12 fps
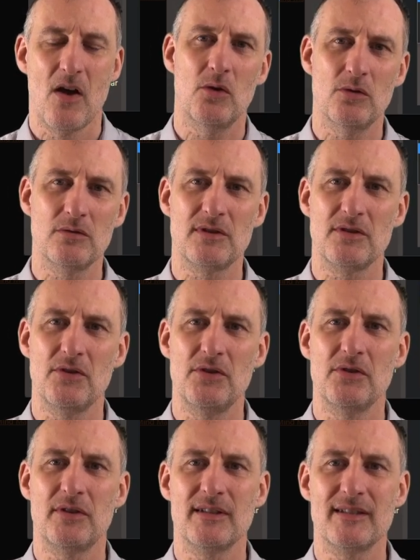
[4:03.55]
Also,
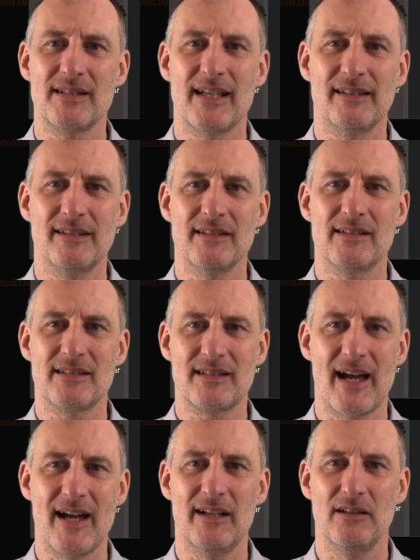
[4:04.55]
you can set the
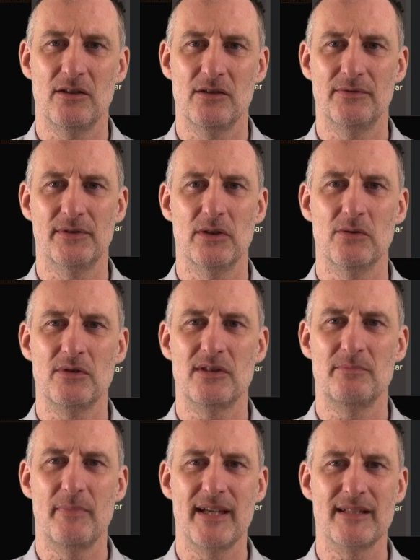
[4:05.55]
style of
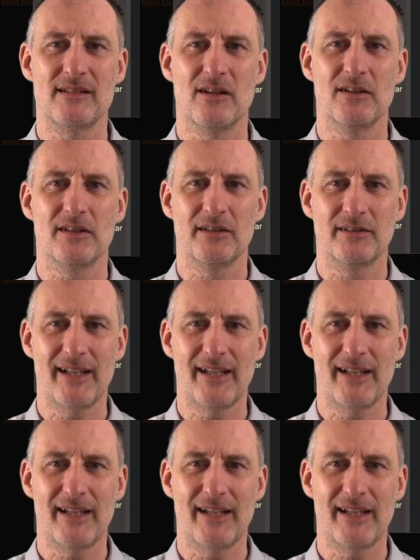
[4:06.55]
nodes based on